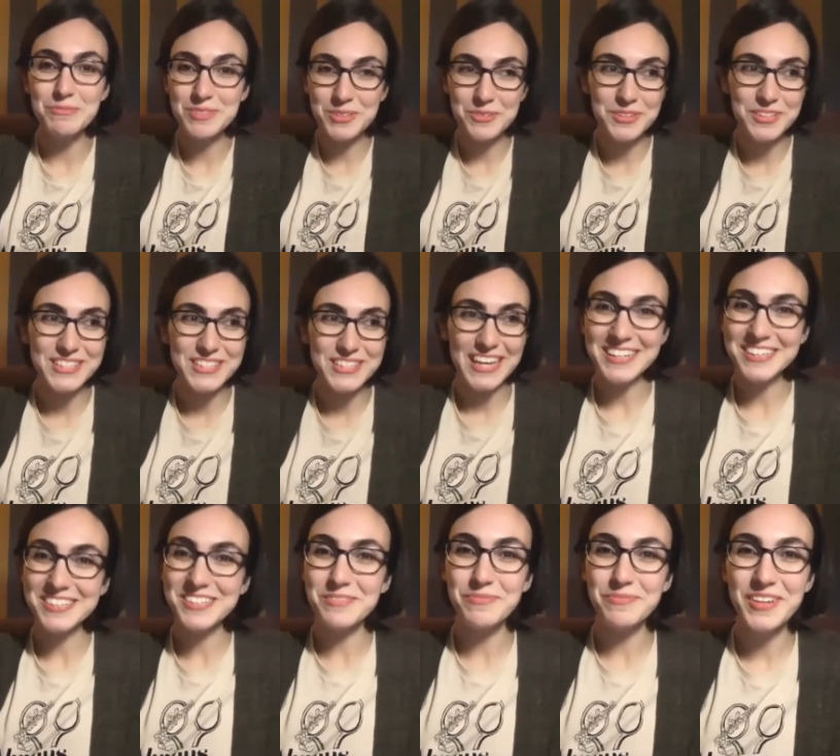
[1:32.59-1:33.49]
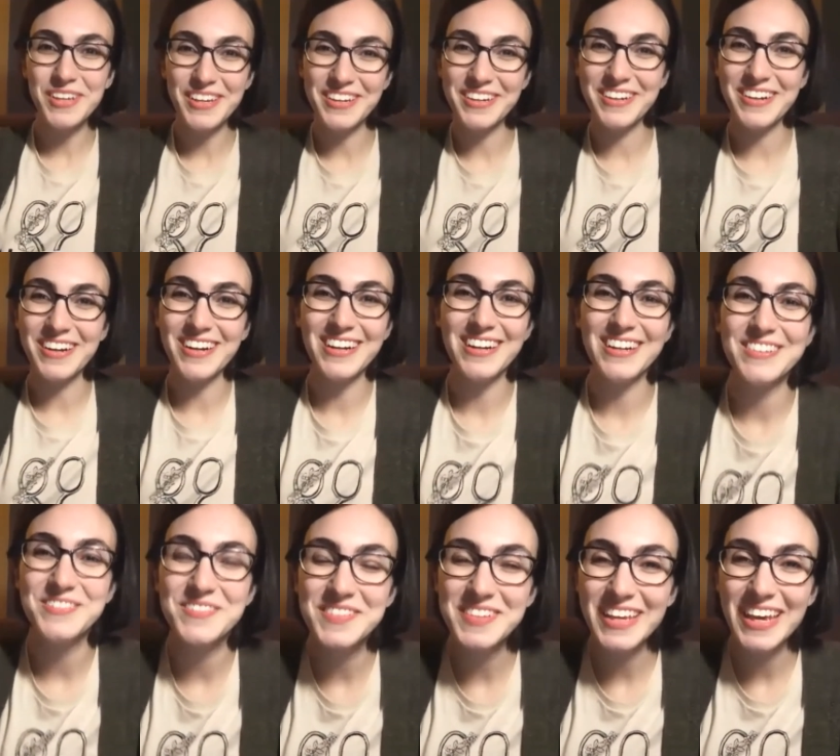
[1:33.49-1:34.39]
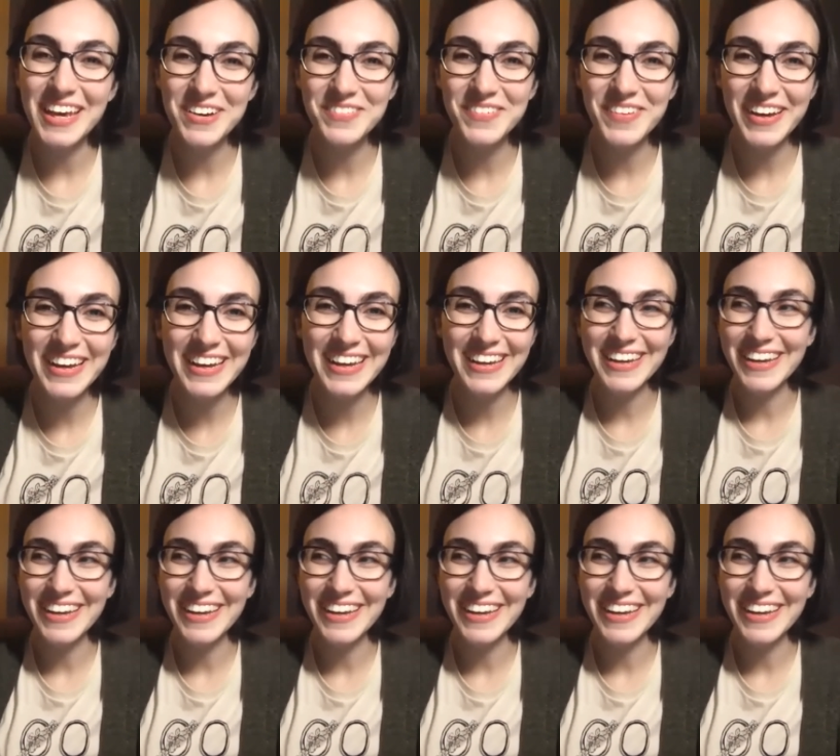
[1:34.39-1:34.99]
excited to be here. Can't wait.